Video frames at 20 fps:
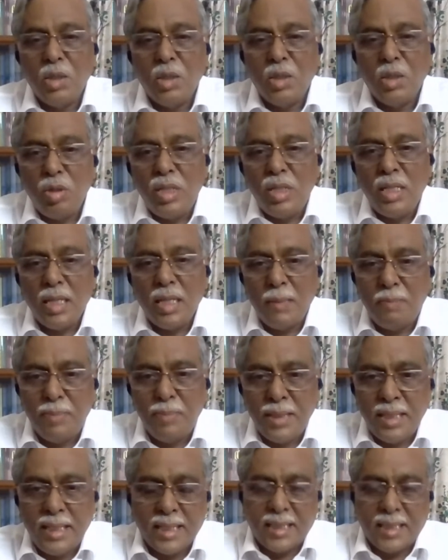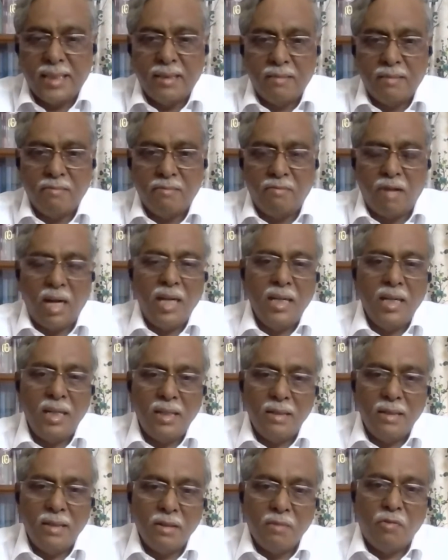in the crucial period
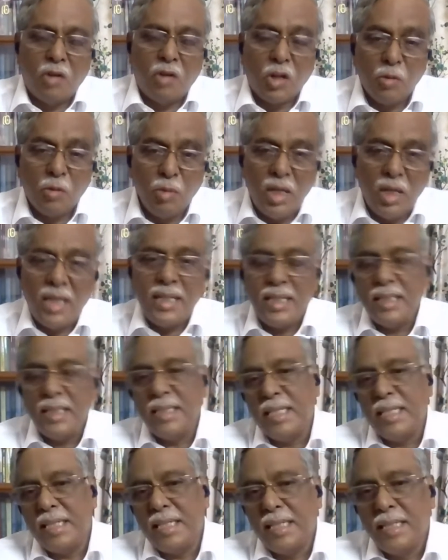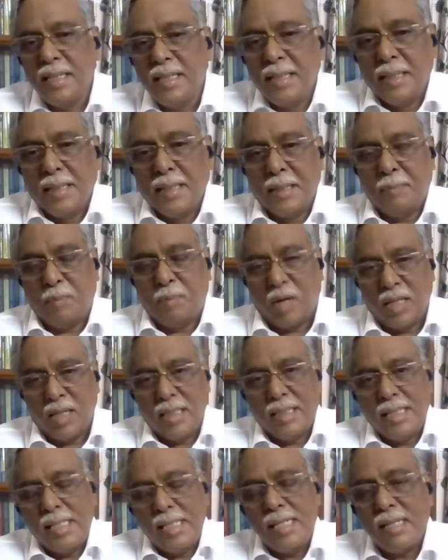while formulating the
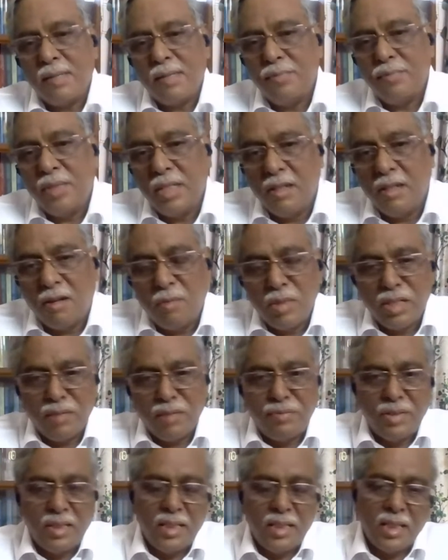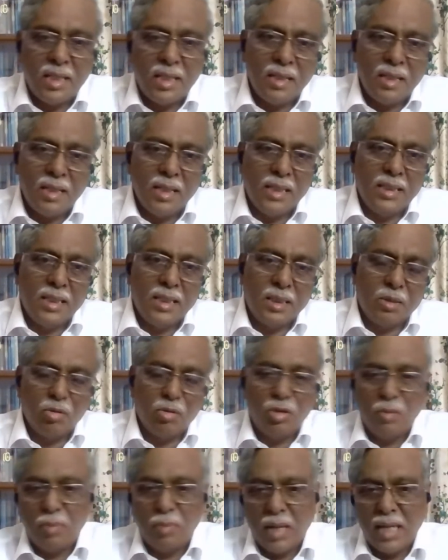policies of the government of India, either
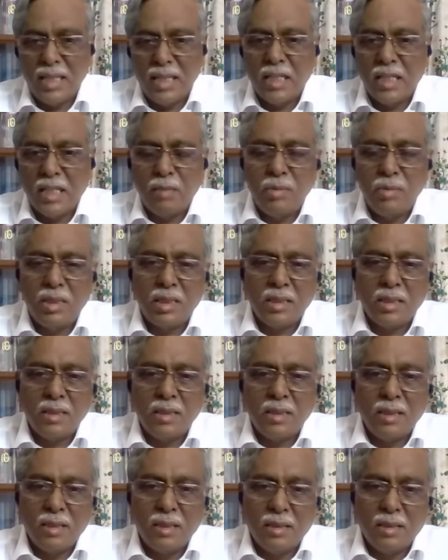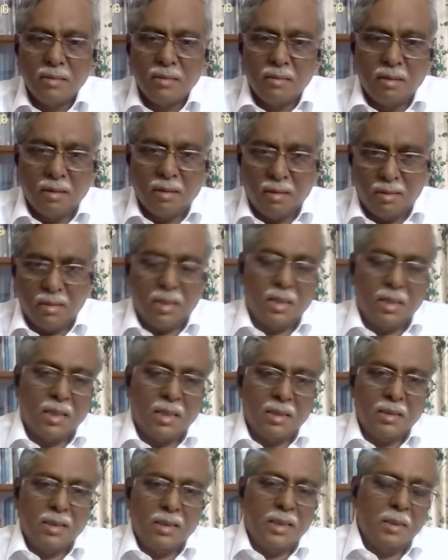through the planning commission,
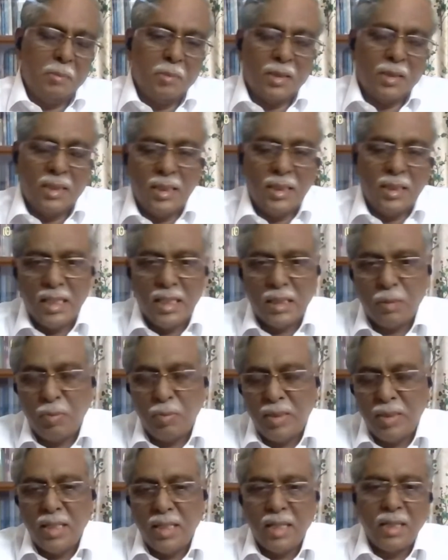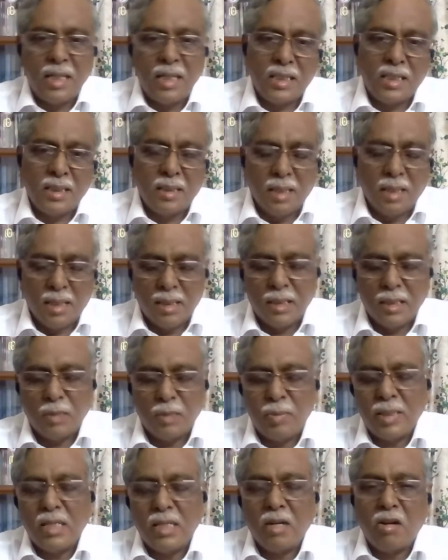the TSP and
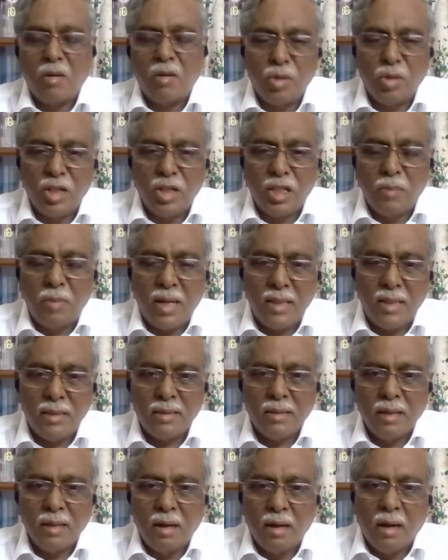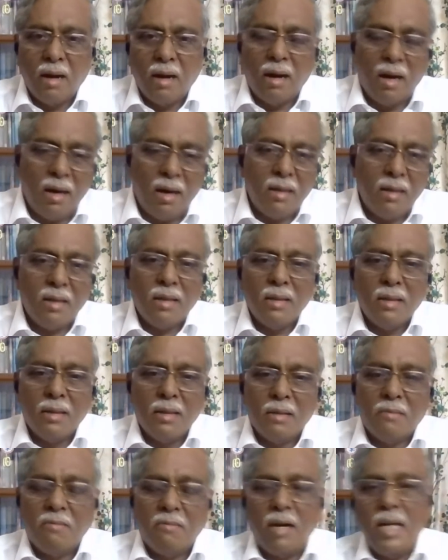special component plans, or
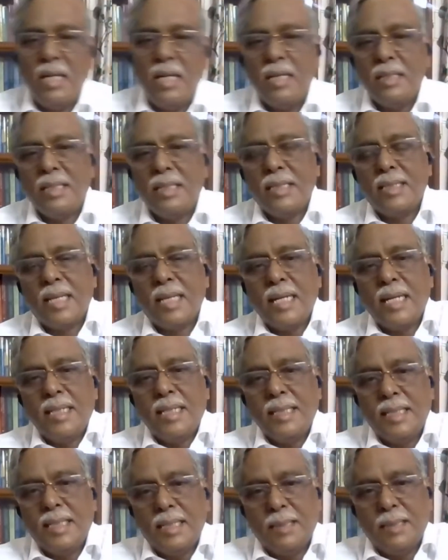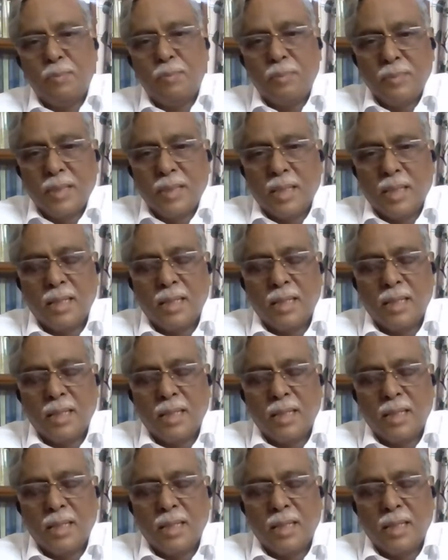while designing the